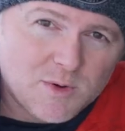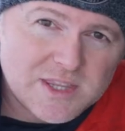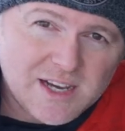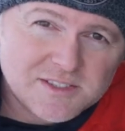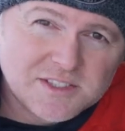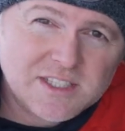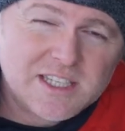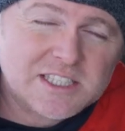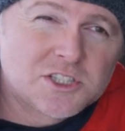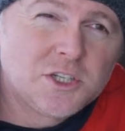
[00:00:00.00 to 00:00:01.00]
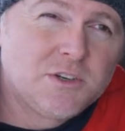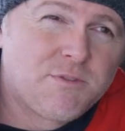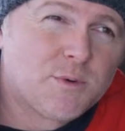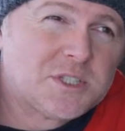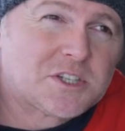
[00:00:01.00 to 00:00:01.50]
1000 is good
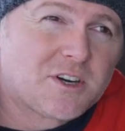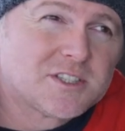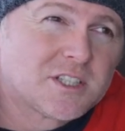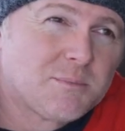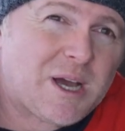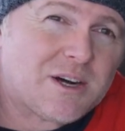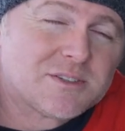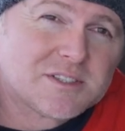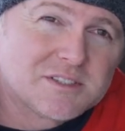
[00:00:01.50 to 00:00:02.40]
for recharging about